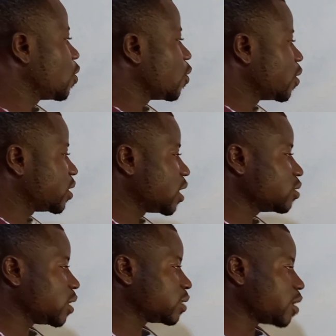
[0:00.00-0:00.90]
When we
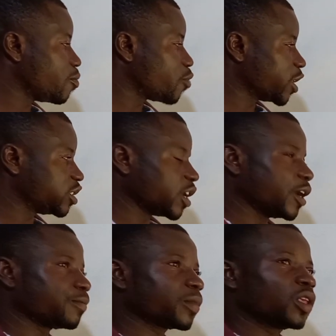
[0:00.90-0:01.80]
take a
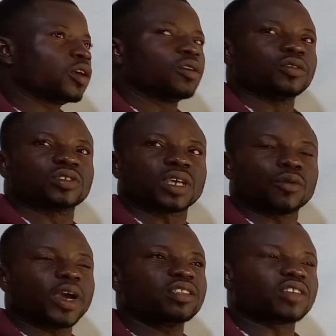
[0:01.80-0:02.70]
temperature, say
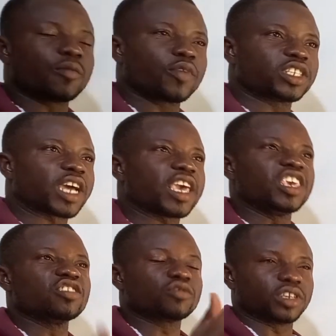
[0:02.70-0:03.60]
when temperature
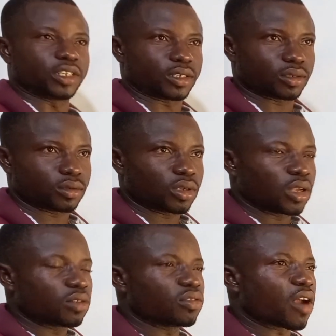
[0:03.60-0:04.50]
increases,
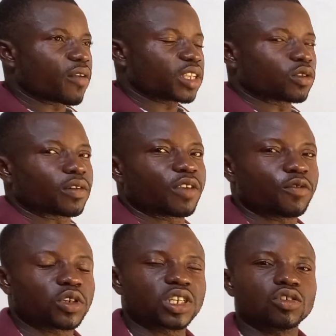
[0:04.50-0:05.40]
the rate of
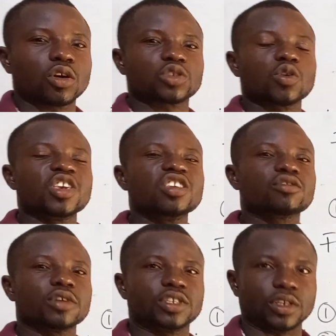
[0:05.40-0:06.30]
diffusion also
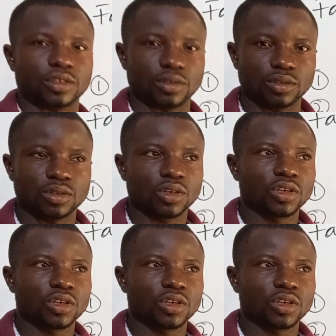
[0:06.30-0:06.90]
increases.